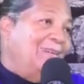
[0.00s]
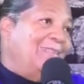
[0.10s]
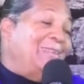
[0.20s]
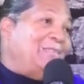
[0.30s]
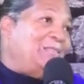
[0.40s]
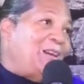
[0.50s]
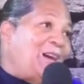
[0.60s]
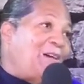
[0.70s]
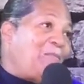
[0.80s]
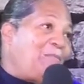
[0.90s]
This is
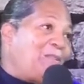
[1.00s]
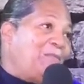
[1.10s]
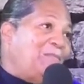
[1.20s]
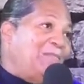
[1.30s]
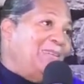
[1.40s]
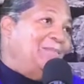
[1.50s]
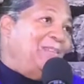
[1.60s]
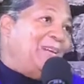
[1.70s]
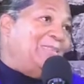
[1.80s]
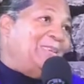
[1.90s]
God working with me
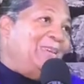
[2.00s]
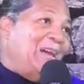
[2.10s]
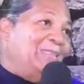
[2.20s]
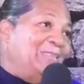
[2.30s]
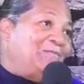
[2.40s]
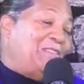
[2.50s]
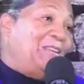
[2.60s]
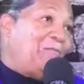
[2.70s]
because he got this greater